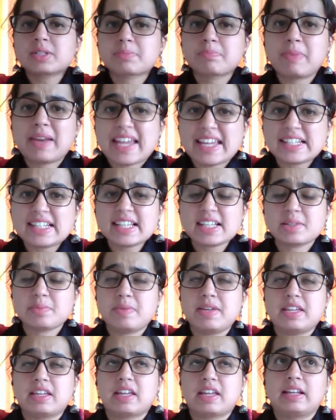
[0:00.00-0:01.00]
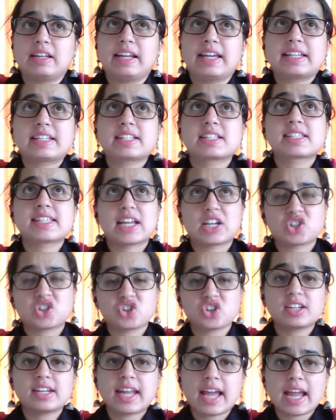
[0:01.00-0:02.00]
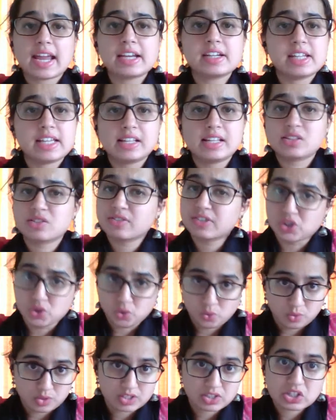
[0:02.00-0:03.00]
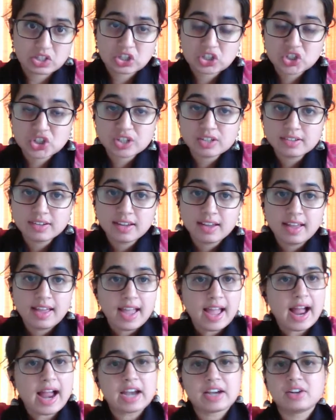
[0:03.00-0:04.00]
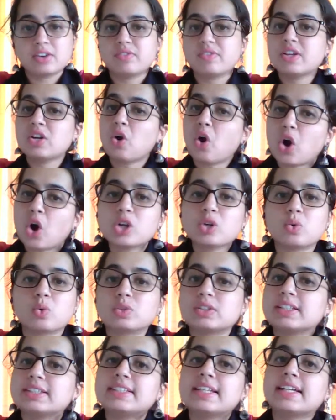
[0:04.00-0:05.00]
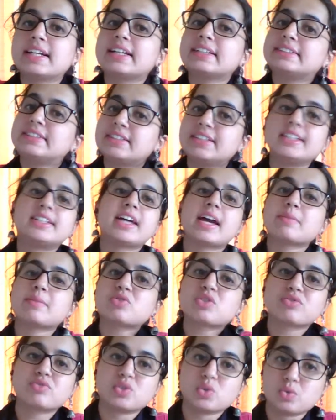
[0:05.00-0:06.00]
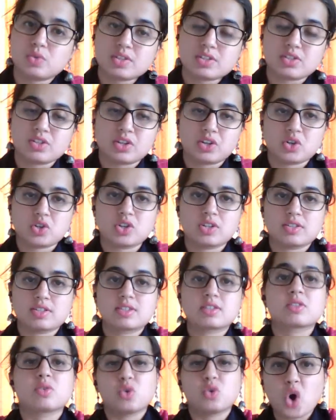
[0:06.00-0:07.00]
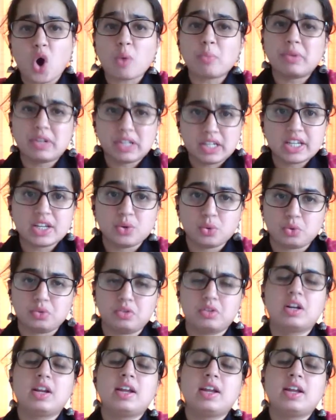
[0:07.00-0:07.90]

plainly speaking, like Section 9 deals with jurisdiction, and we all know that there are three types of jurisdictions commonly known,